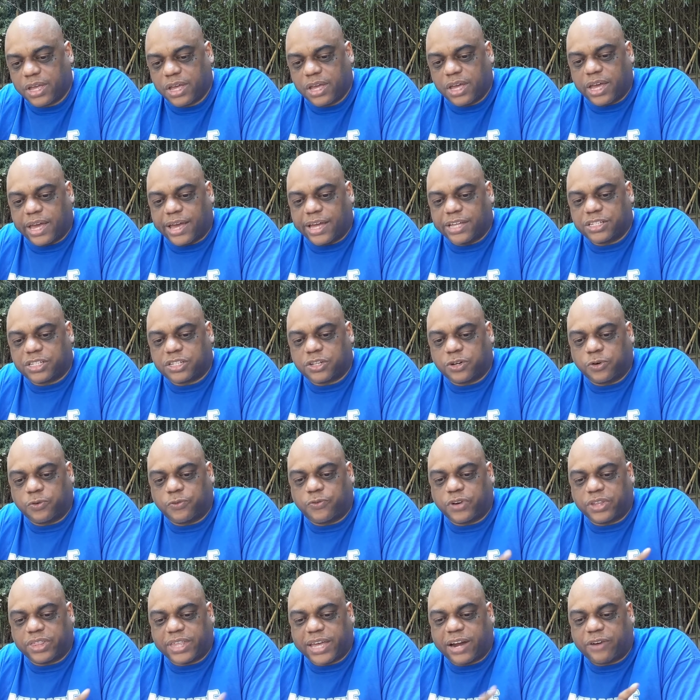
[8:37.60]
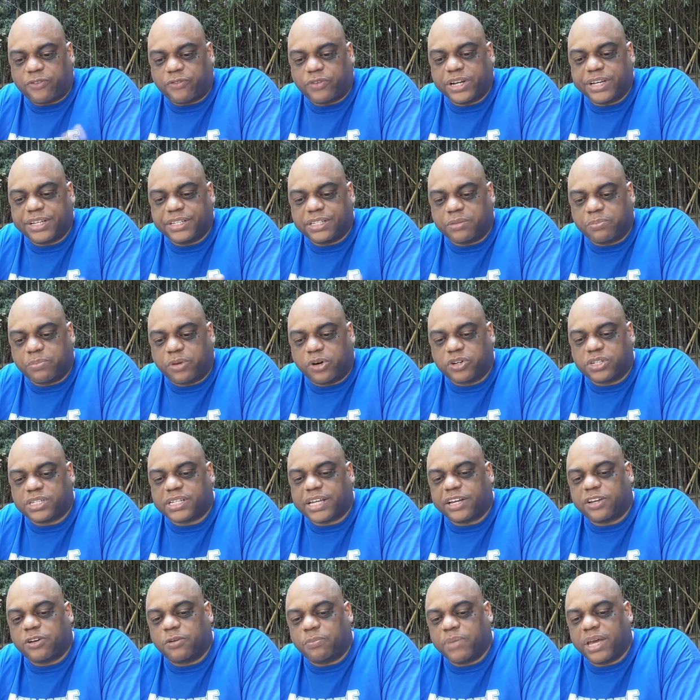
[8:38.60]
and so for that reason
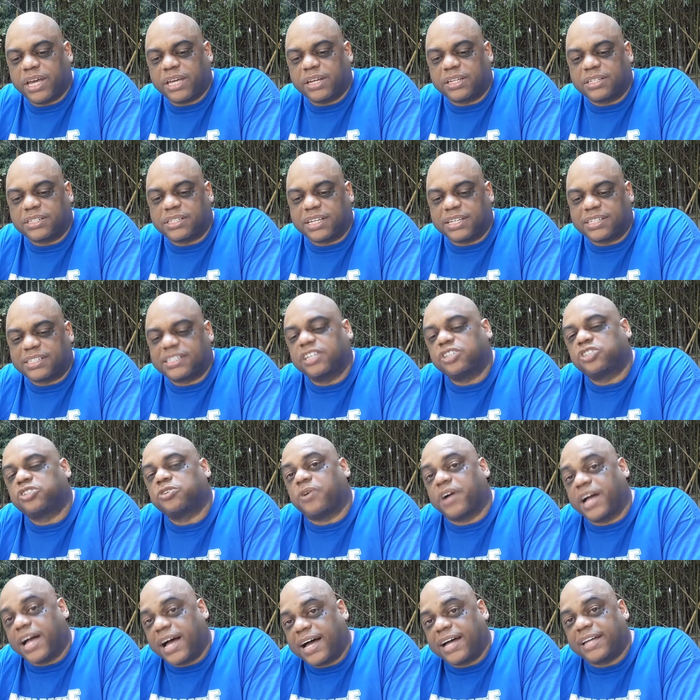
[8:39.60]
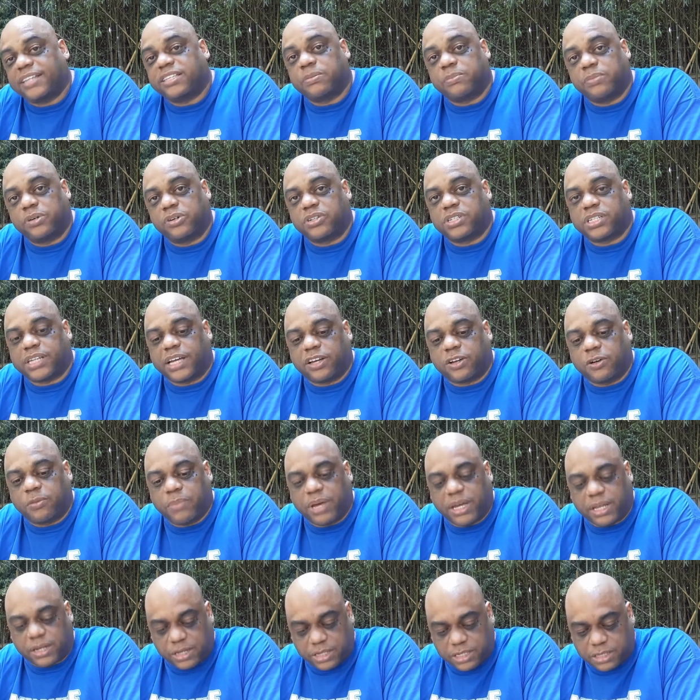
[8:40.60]
motorcycle maintenance the essential guide to motorcycle
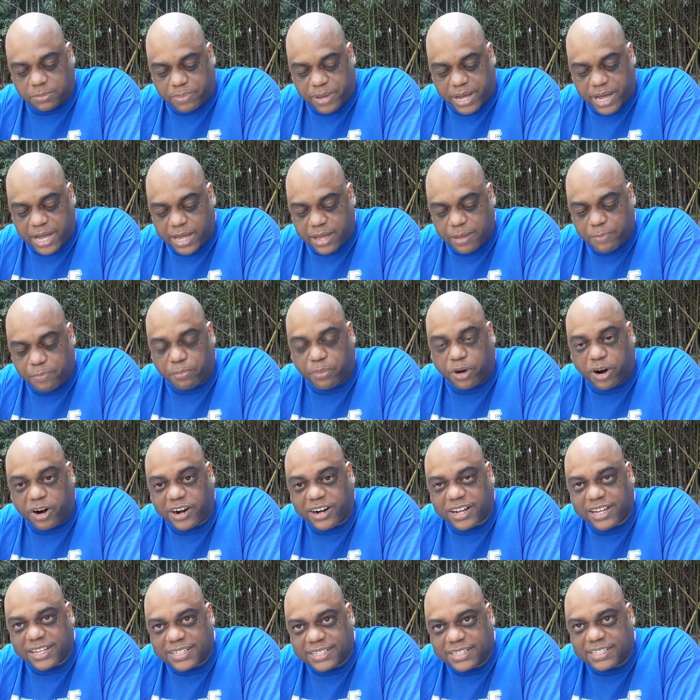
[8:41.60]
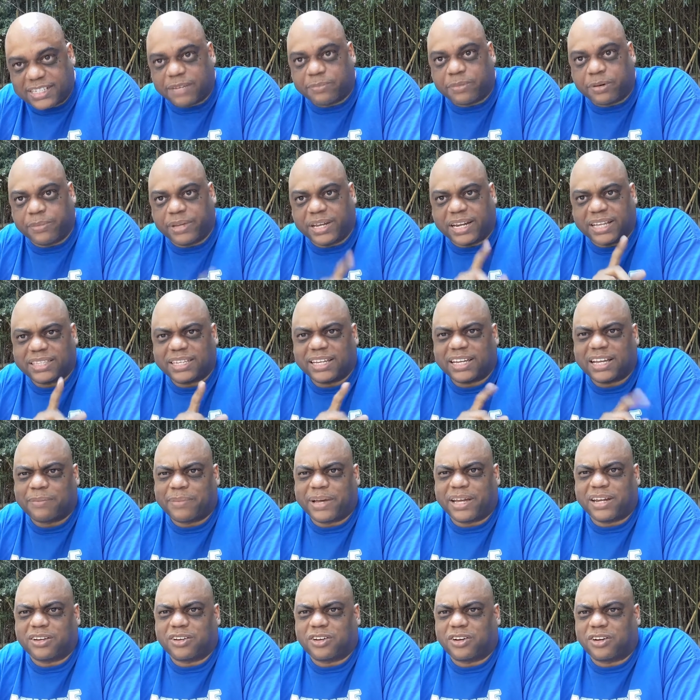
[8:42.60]
maintenance by Mark Zimmerman I think I might
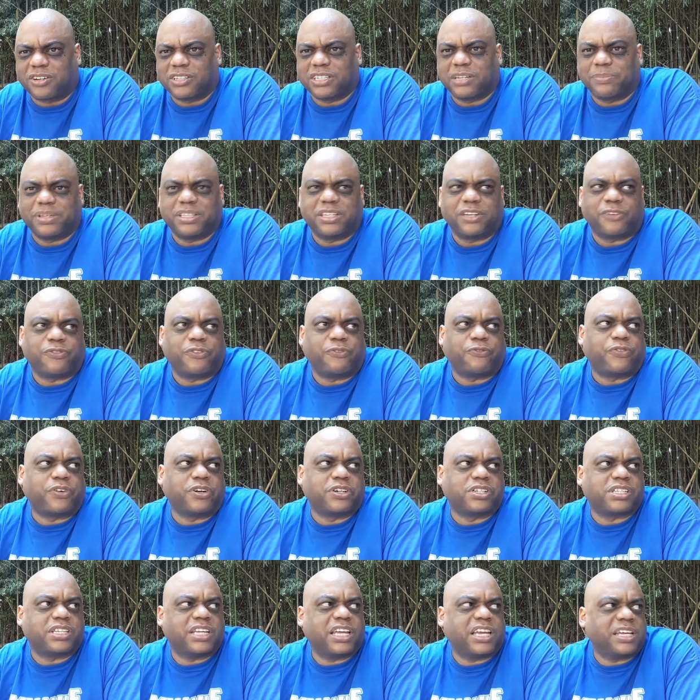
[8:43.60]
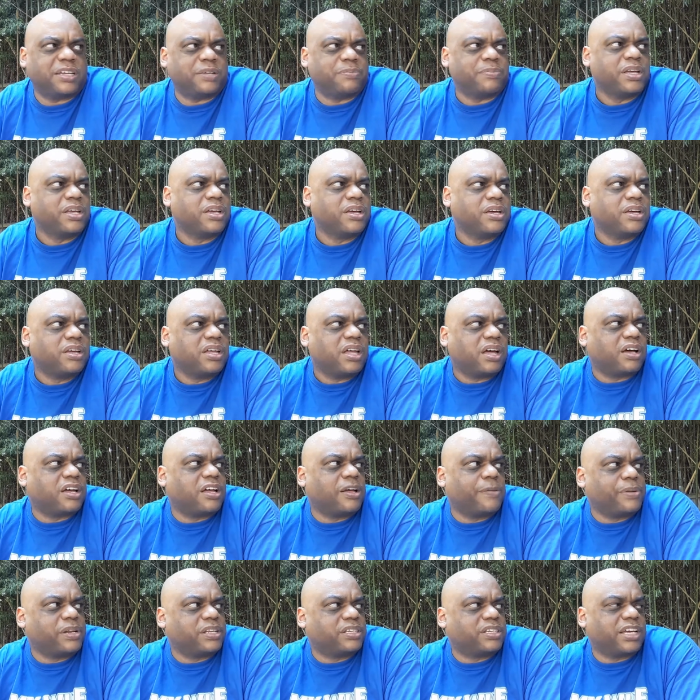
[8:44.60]
have called him a different first name a
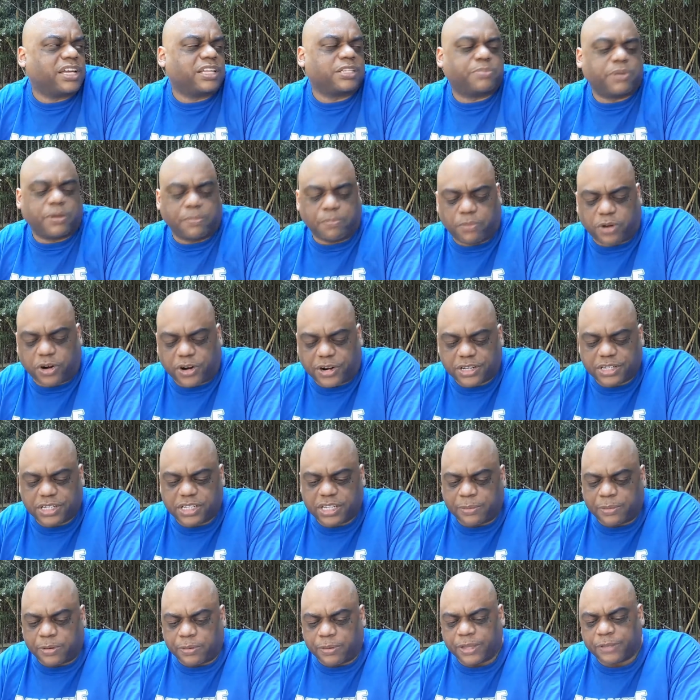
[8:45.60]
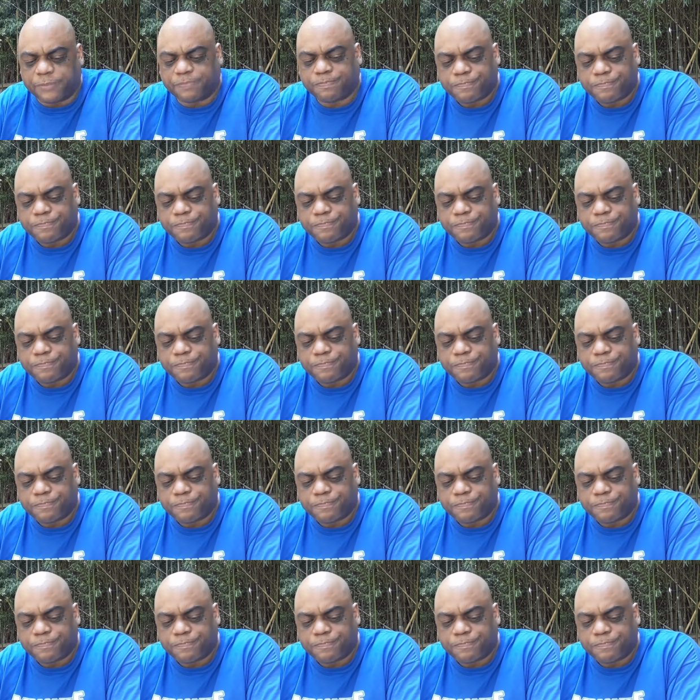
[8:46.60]
couple of times but Mark Zimmerman